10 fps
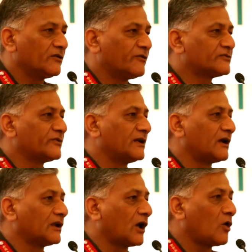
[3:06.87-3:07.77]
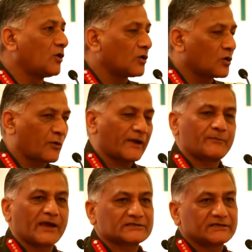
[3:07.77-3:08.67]
which will allow quick
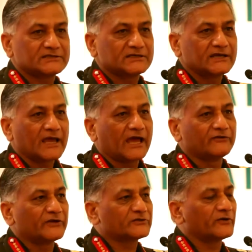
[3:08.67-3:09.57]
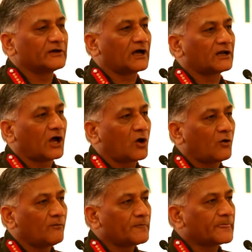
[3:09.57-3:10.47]
passage and which will
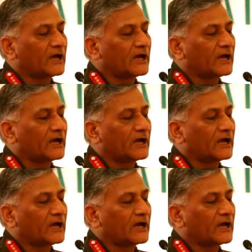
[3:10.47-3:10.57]
allow